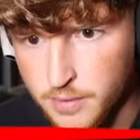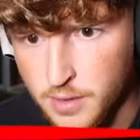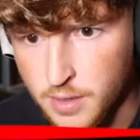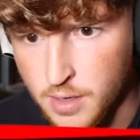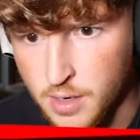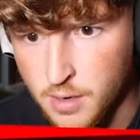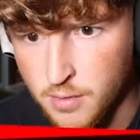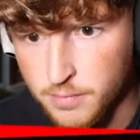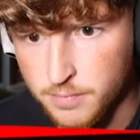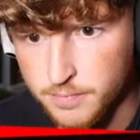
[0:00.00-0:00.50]

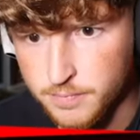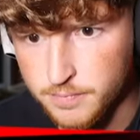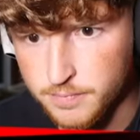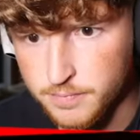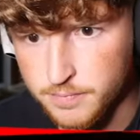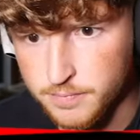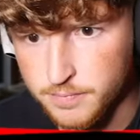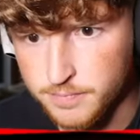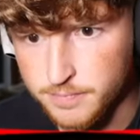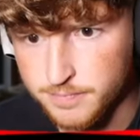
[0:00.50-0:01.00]
No.
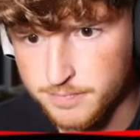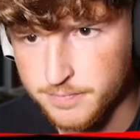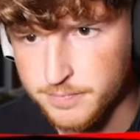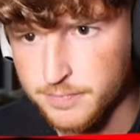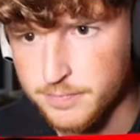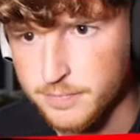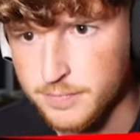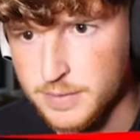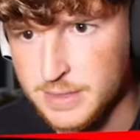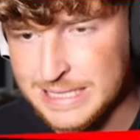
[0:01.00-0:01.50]

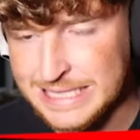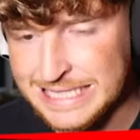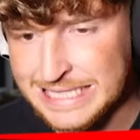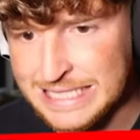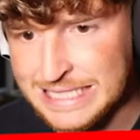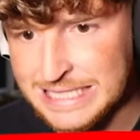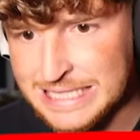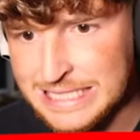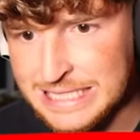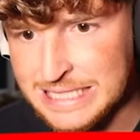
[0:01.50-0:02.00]
Die,
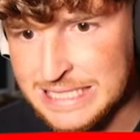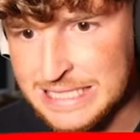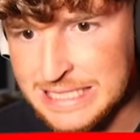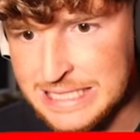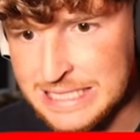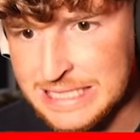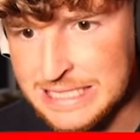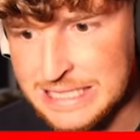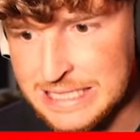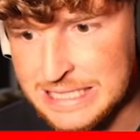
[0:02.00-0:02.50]
die, die,
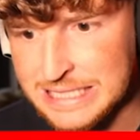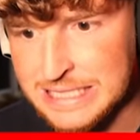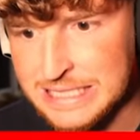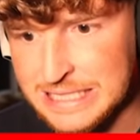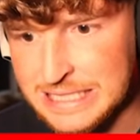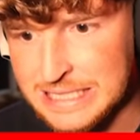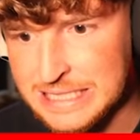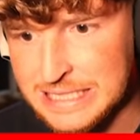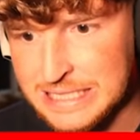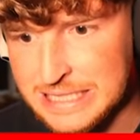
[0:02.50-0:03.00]
die, die,
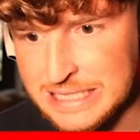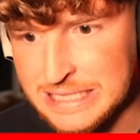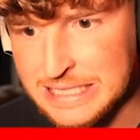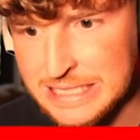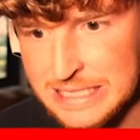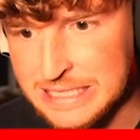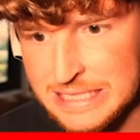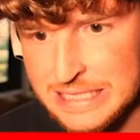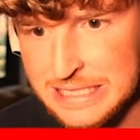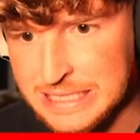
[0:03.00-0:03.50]
die, die,
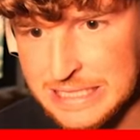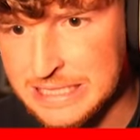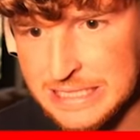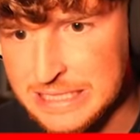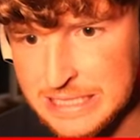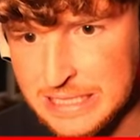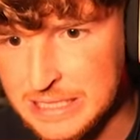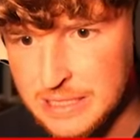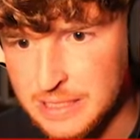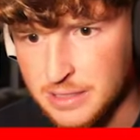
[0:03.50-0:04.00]
die,
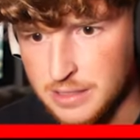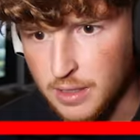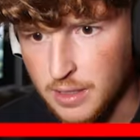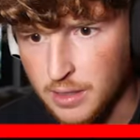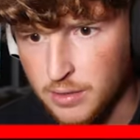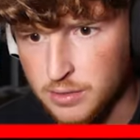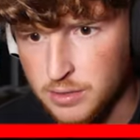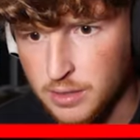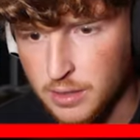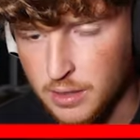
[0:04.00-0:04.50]
die, die. Okay,
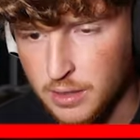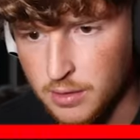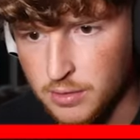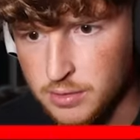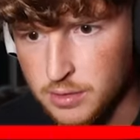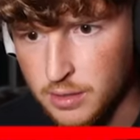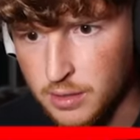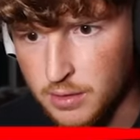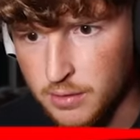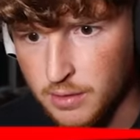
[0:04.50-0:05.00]
that was good. That
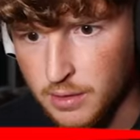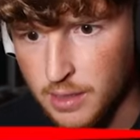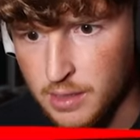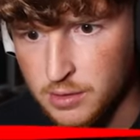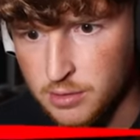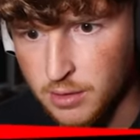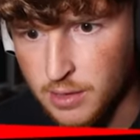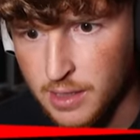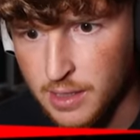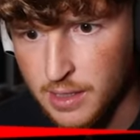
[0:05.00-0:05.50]
was good.
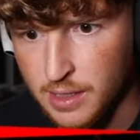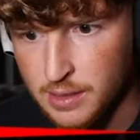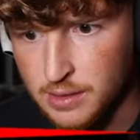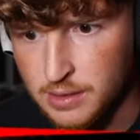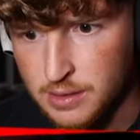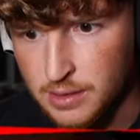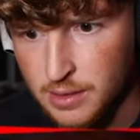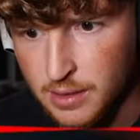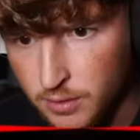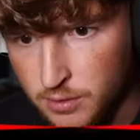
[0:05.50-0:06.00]
Laser
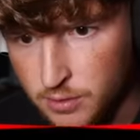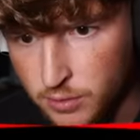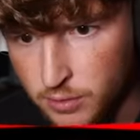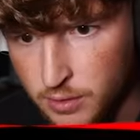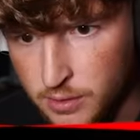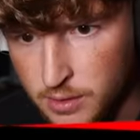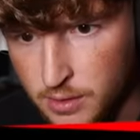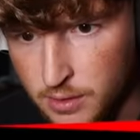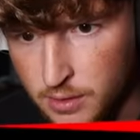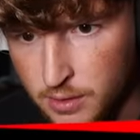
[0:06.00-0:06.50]
eyes. Go
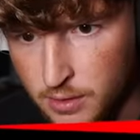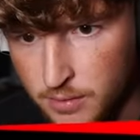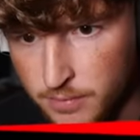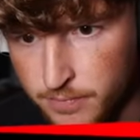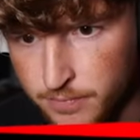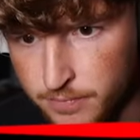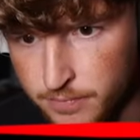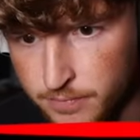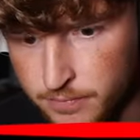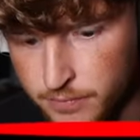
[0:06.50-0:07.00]
towards him.
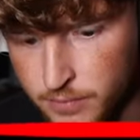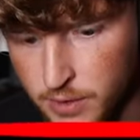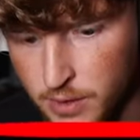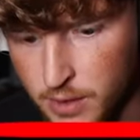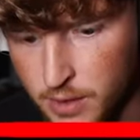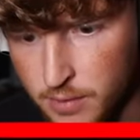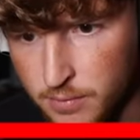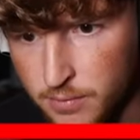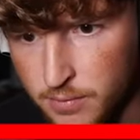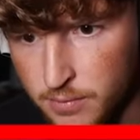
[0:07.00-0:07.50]

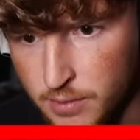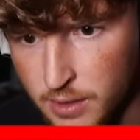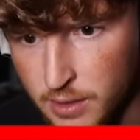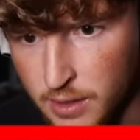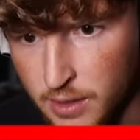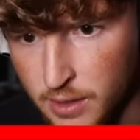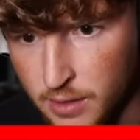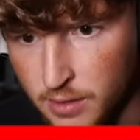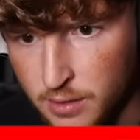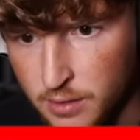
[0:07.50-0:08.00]
Yep.
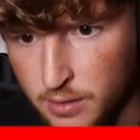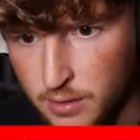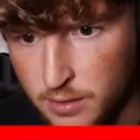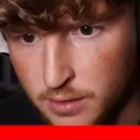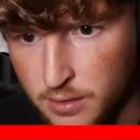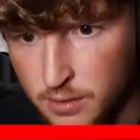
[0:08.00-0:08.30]
Heal.